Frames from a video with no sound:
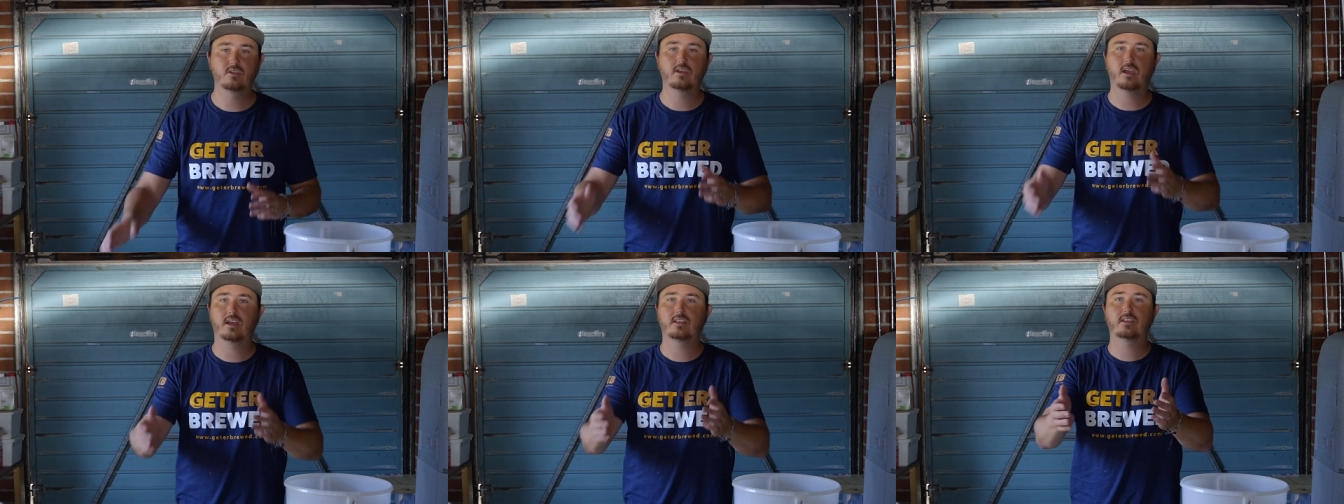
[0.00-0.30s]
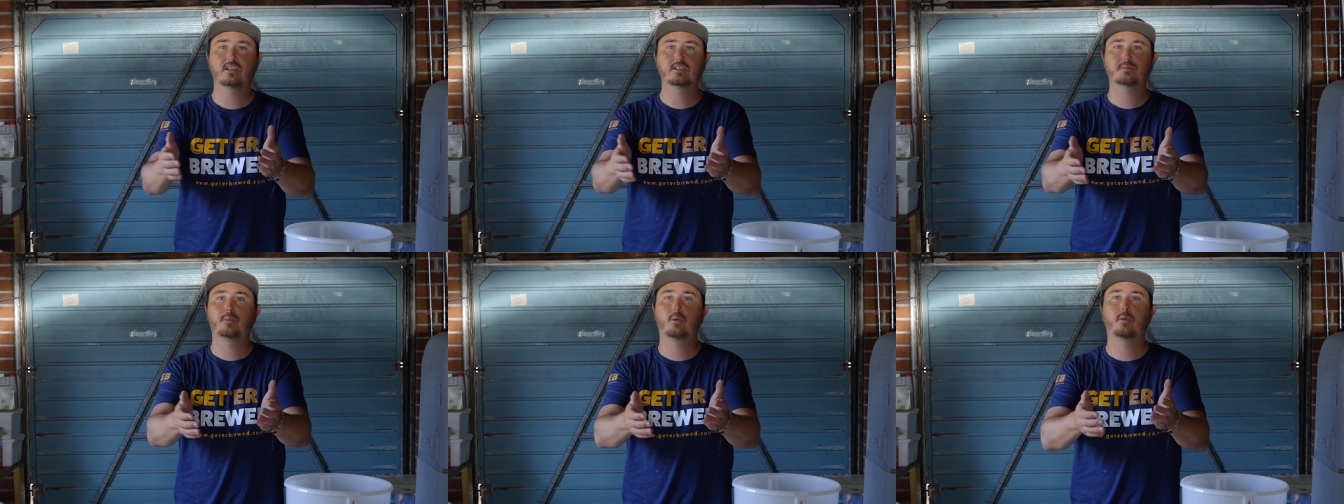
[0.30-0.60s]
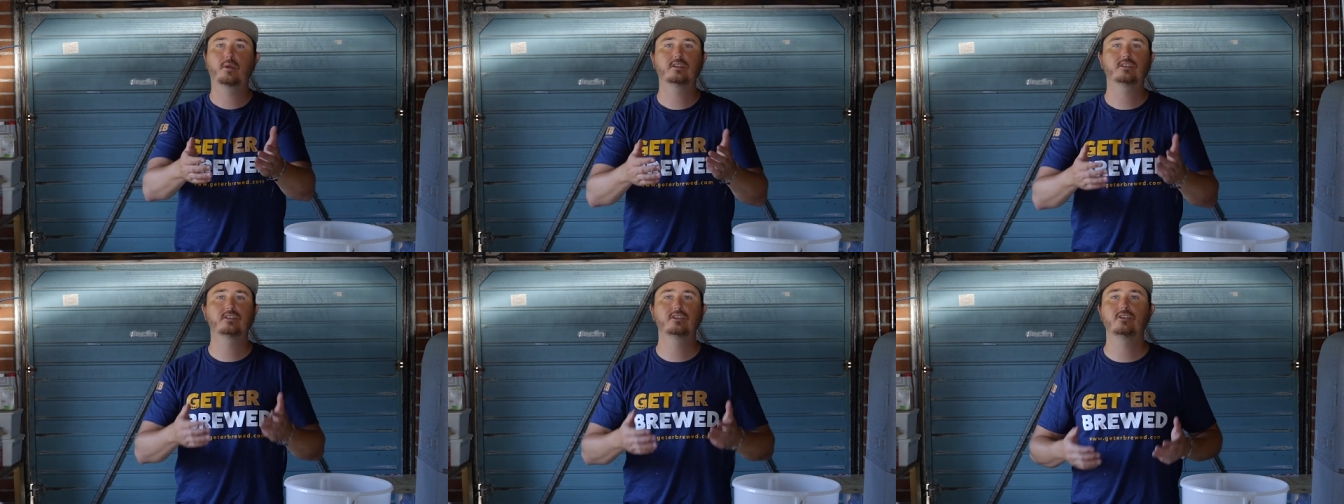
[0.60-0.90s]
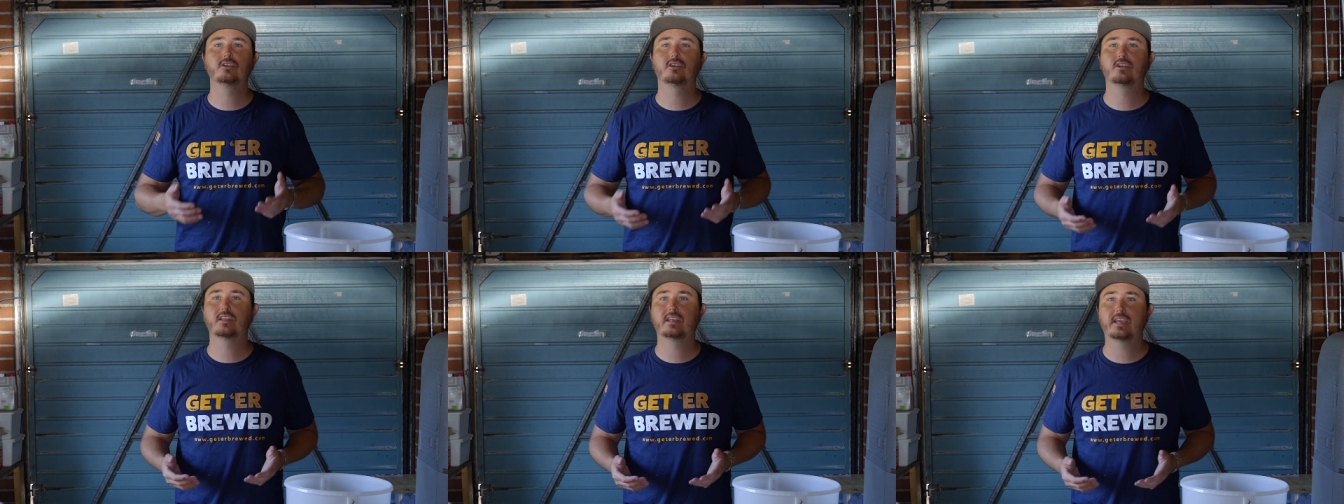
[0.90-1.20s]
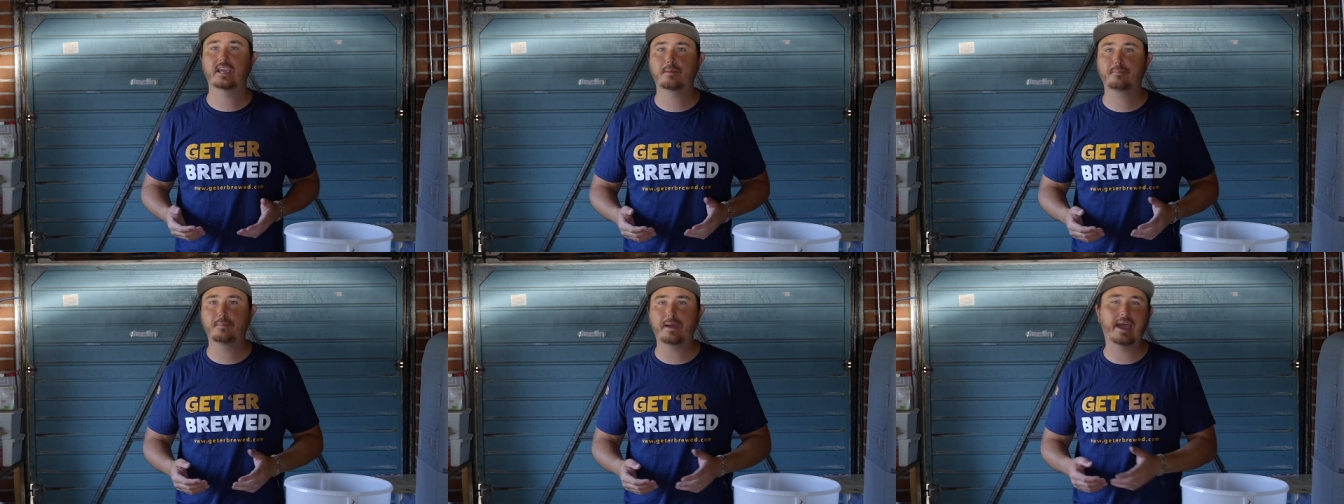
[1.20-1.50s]
At this point, you can
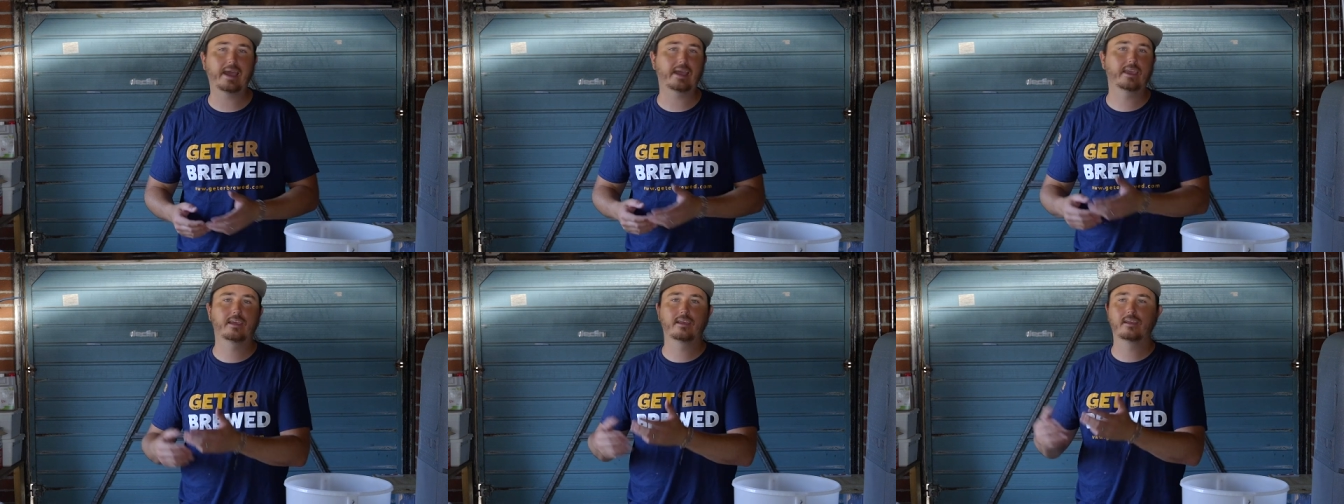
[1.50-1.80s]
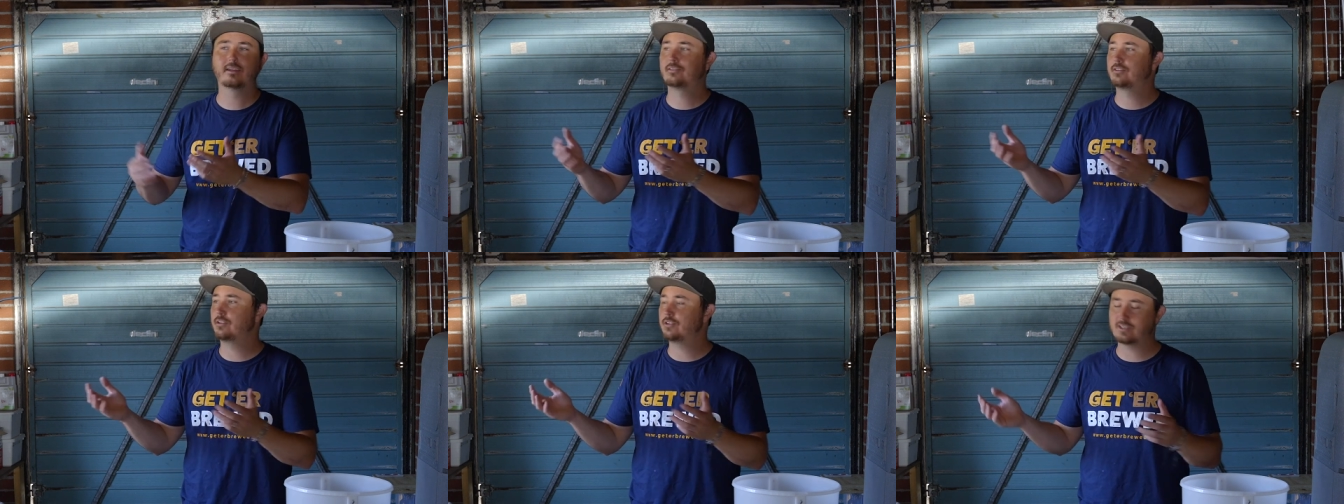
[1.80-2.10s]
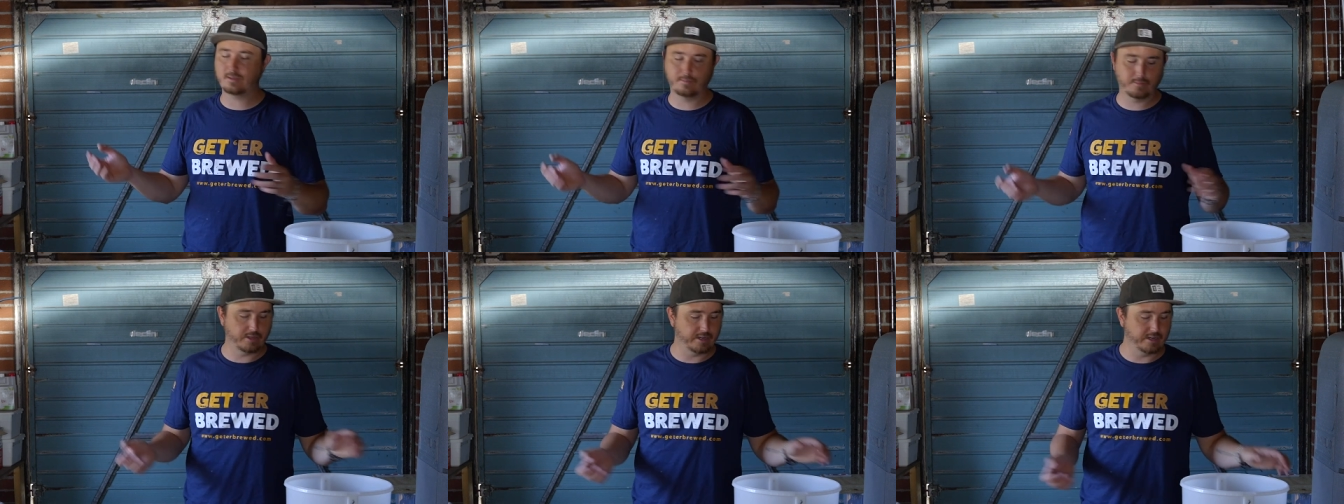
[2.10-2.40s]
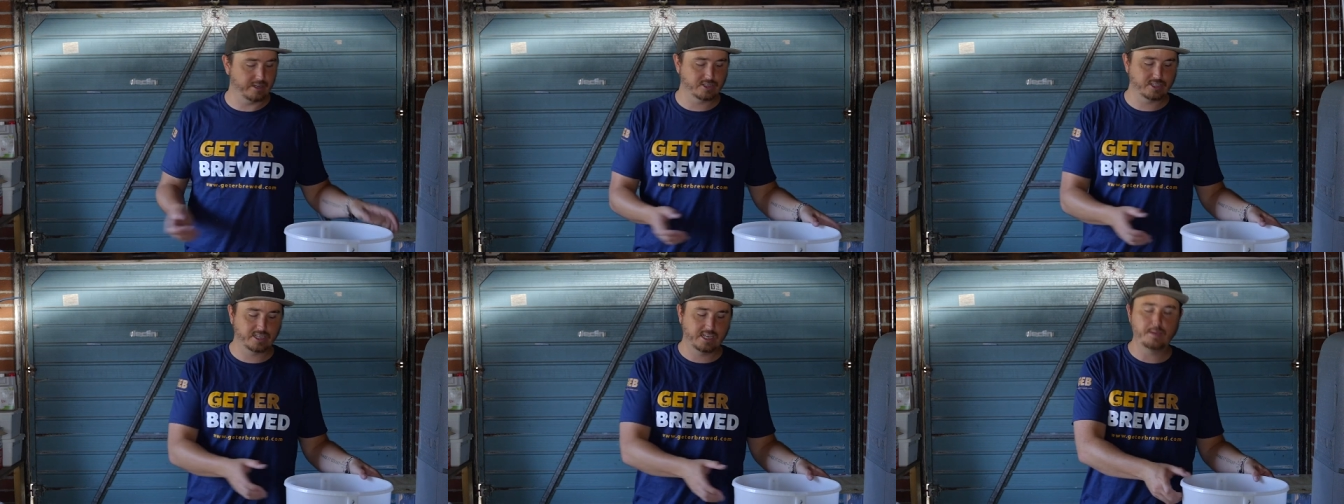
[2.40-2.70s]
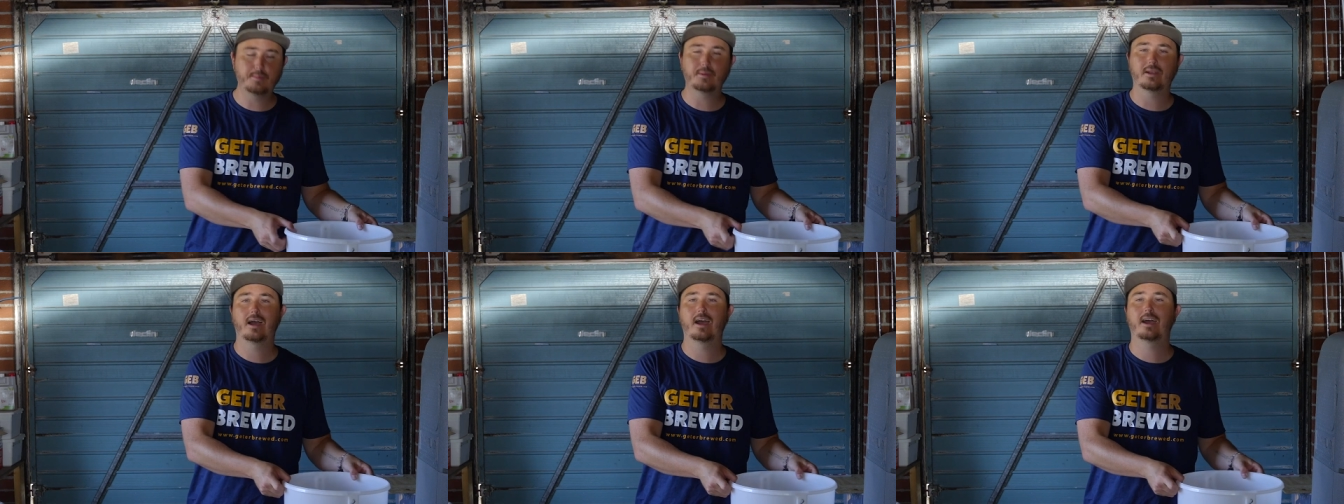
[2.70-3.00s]
kick back, do something else,
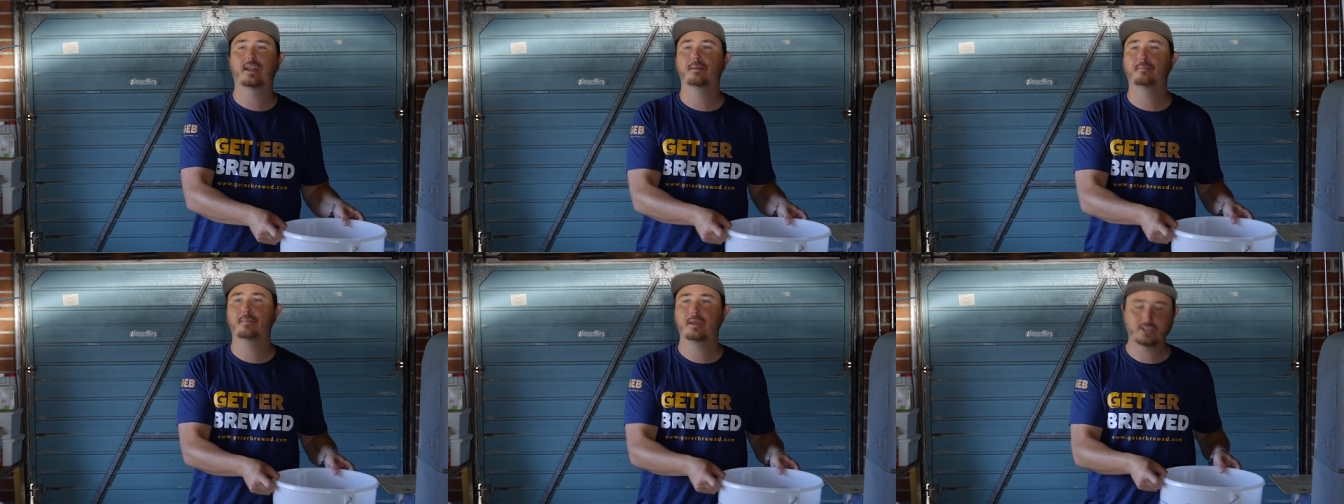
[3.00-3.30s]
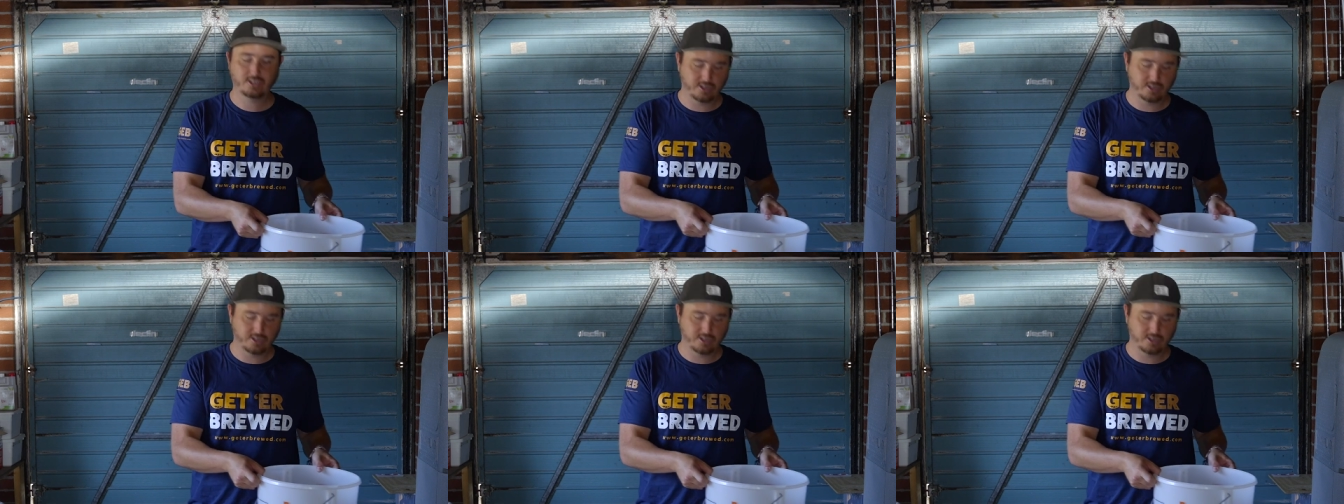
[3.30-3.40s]
keep an eye on it, make